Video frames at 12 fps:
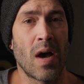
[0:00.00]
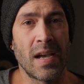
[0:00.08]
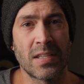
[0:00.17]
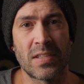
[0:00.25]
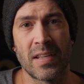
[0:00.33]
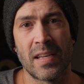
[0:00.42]

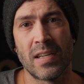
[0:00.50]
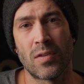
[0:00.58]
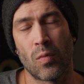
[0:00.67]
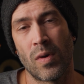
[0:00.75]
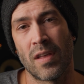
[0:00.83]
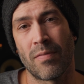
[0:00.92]
Iceland
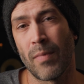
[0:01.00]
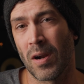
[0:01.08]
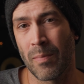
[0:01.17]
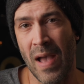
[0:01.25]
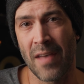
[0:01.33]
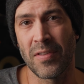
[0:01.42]
with
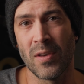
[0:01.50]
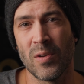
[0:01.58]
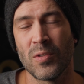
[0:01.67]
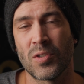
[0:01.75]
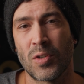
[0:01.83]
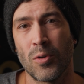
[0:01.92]
Mark
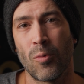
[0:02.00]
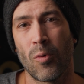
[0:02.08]
Matthews to